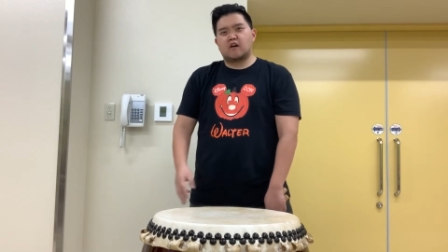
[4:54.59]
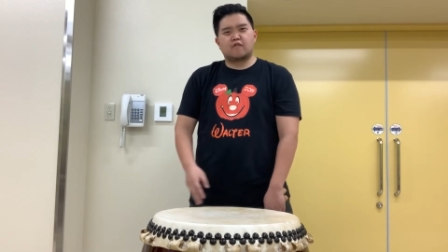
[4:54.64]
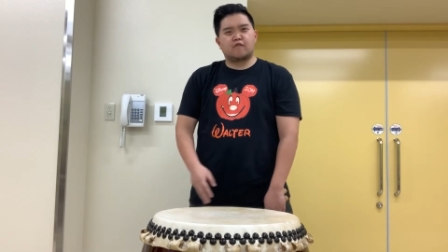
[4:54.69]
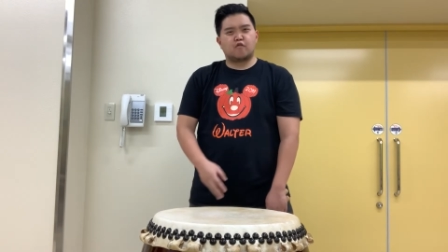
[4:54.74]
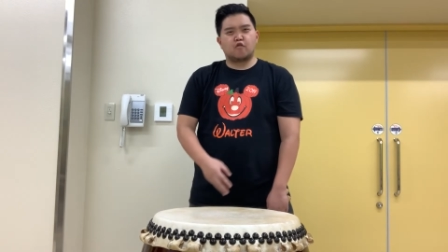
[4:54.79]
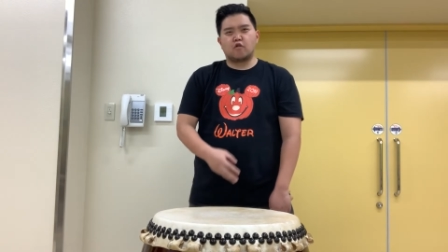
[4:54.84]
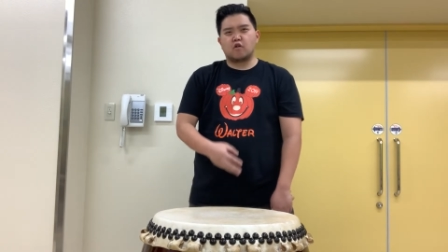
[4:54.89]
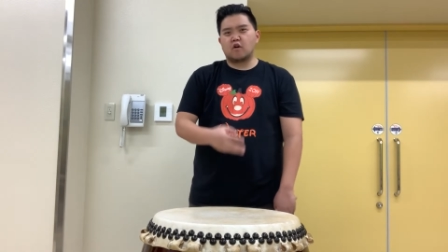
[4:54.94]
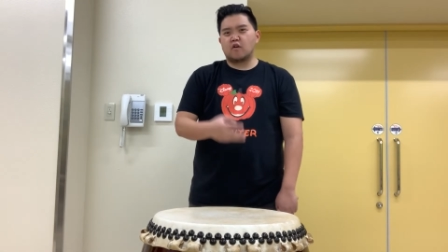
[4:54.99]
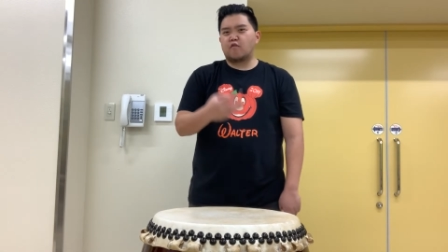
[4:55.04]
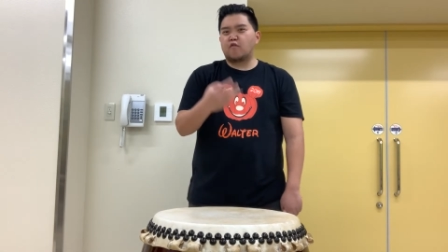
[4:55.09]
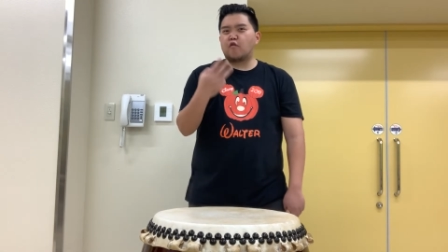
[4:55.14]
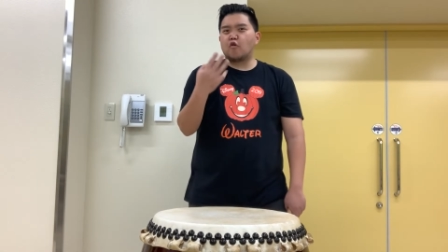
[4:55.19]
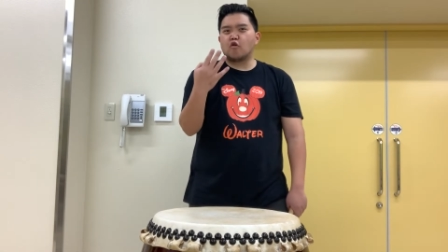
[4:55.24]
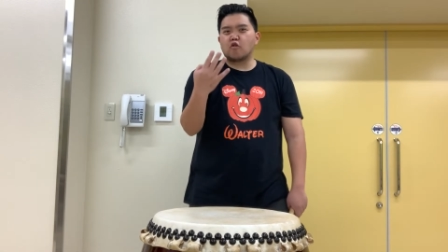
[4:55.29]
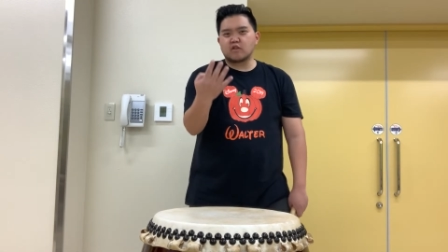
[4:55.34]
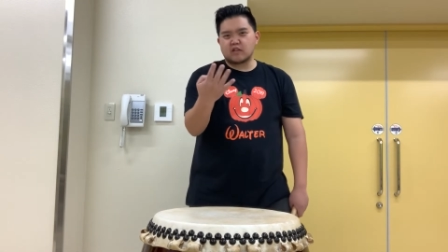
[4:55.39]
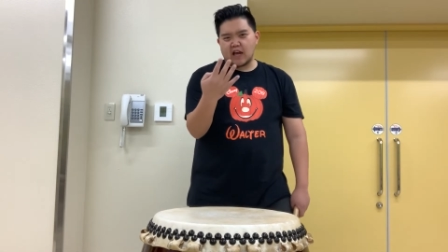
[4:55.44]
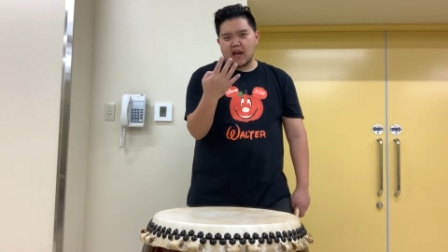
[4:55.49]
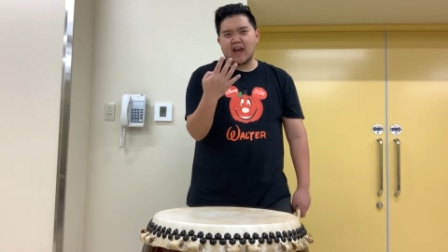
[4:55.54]
For
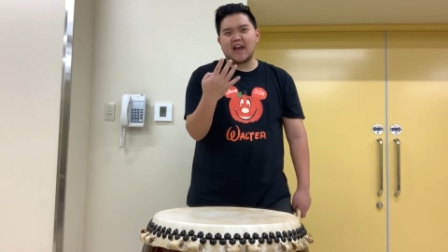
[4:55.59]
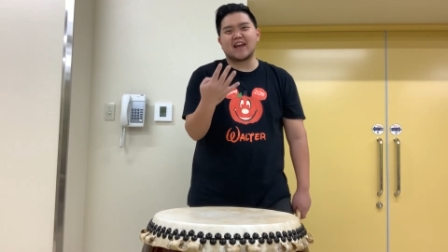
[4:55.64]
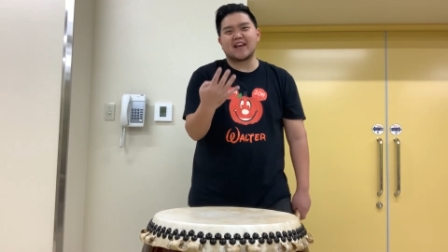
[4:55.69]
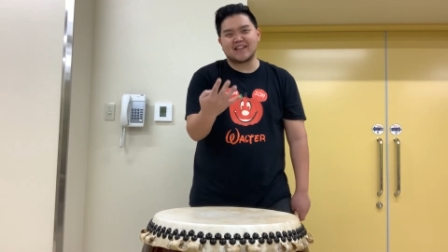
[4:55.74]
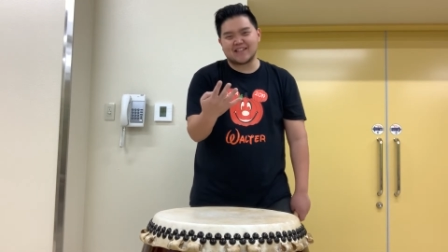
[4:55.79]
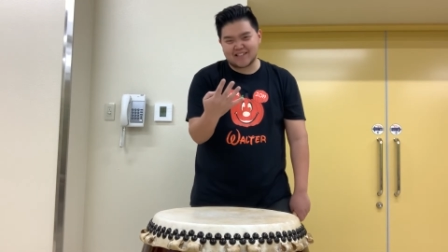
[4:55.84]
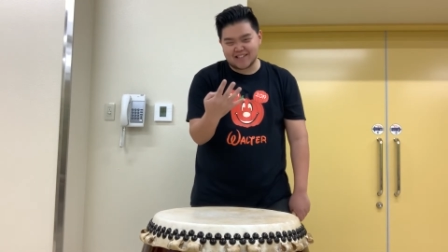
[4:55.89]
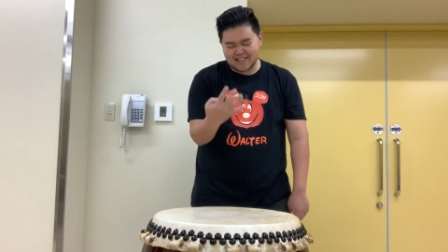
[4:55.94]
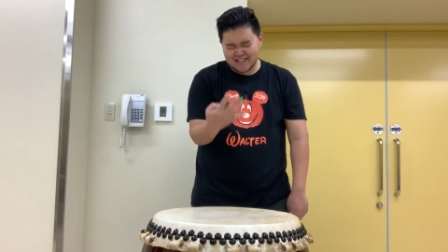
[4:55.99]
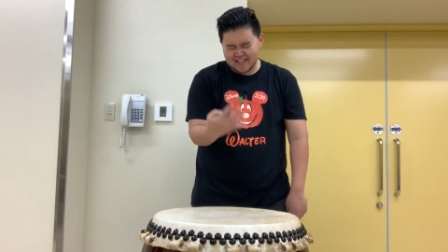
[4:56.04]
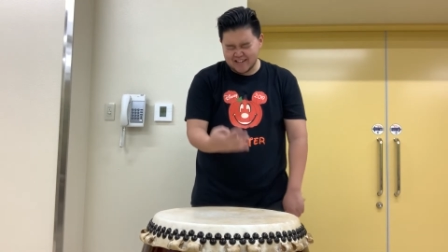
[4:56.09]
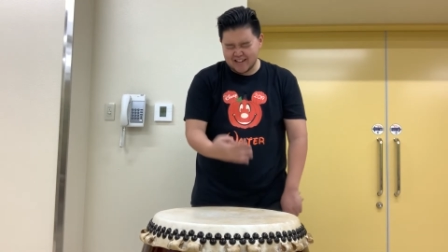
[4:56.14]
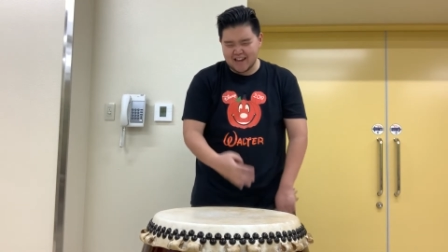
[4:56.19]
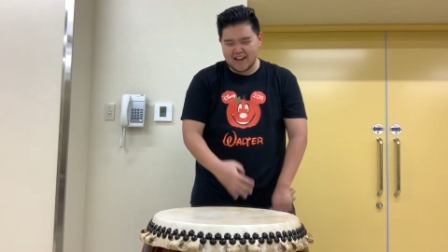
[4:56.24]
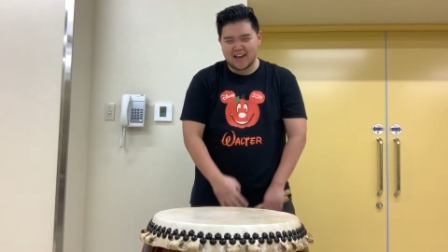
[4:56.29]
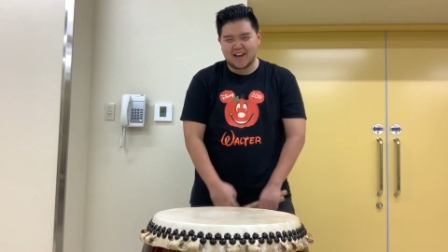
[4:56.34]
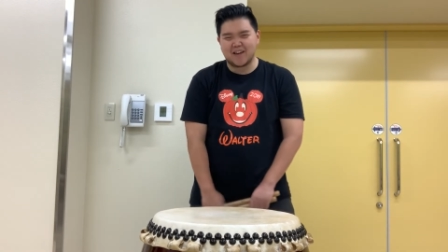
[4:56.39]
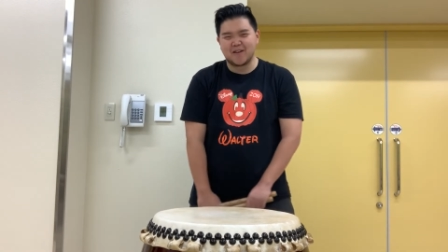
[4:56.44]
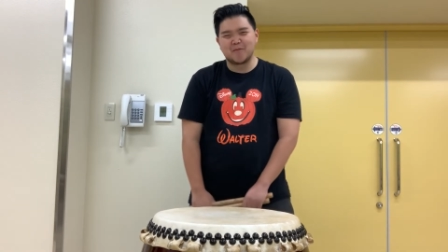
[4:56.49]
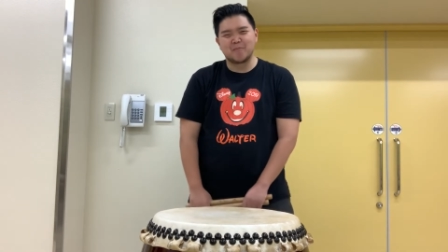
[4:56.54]
4 days, okay?